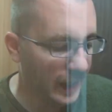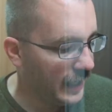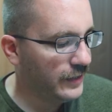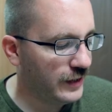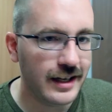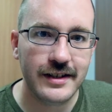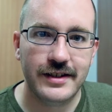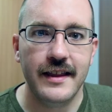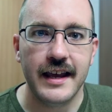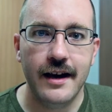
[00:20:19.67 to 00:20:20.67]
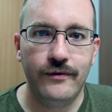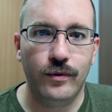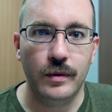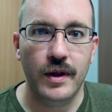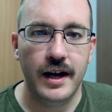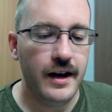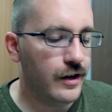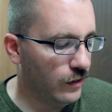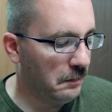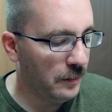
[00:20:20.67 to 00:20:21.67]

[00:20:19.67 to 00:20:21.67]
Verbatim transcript: I guess I can say the F word without any trouble,